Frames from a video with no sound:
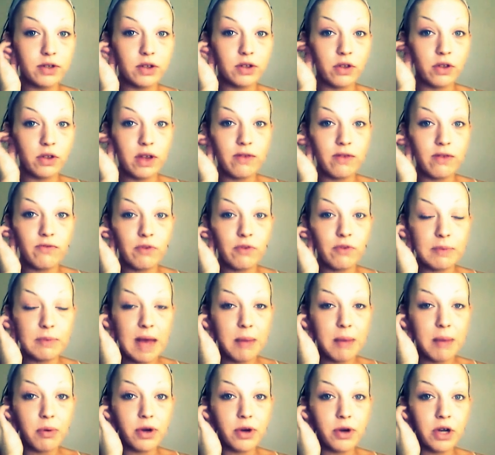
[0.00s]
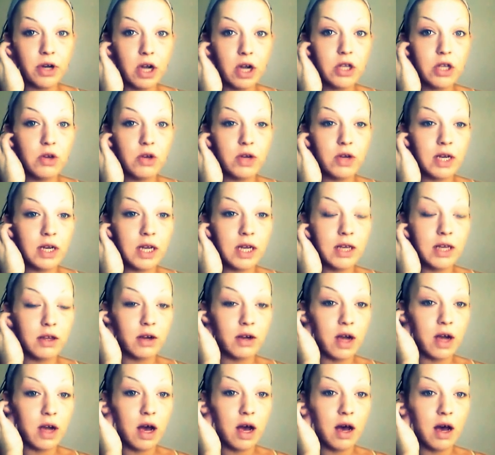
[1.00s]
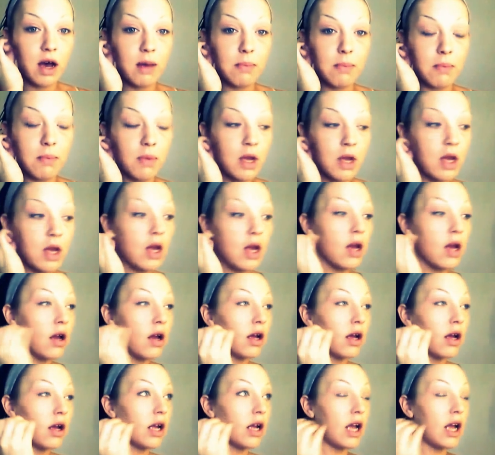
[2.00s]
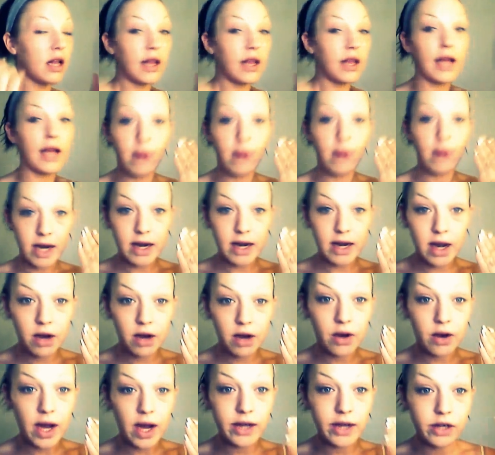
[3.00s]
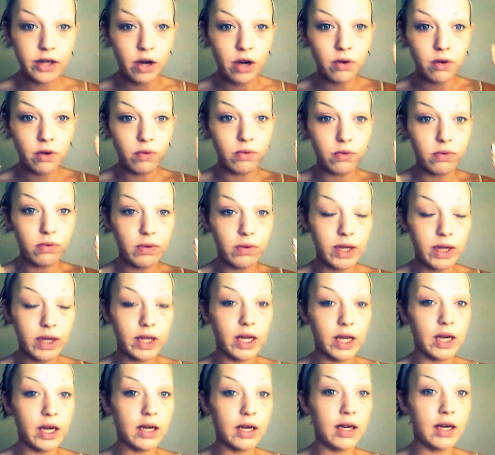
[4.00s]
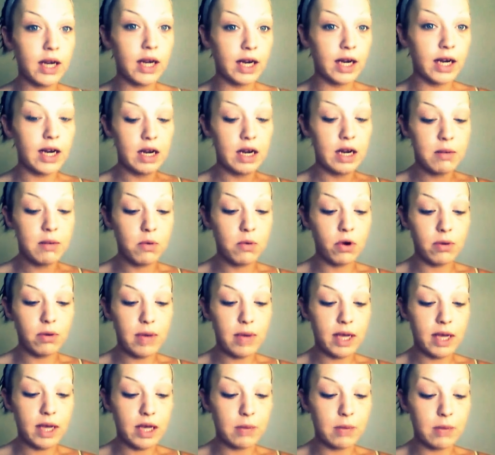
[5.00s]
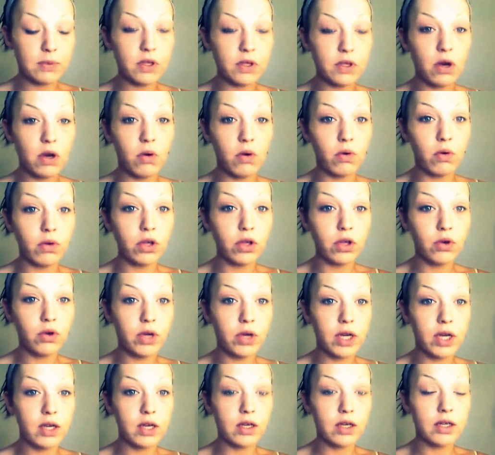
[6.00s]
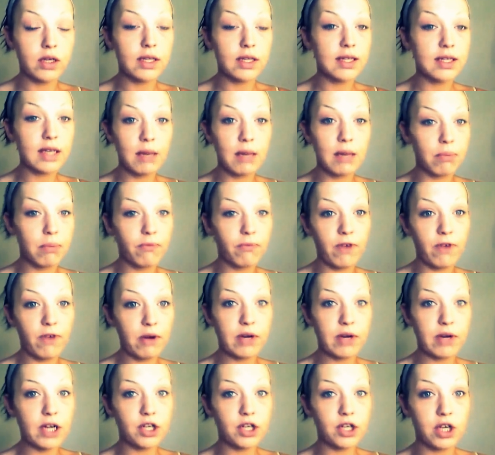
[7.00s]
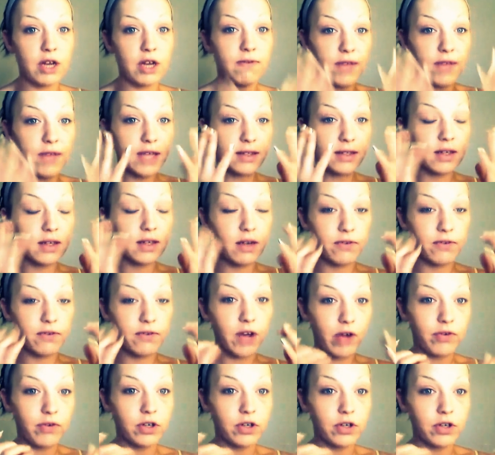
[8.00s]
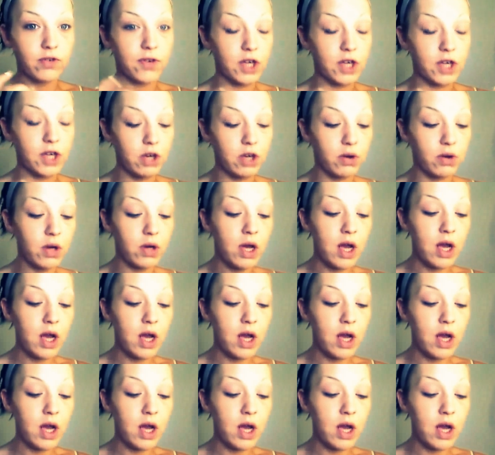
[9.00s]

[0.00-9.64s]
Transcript: So then from that point on, you can either, like right now, I don't really need any more makeup. So you can skip foundation if that's enough coverage for you.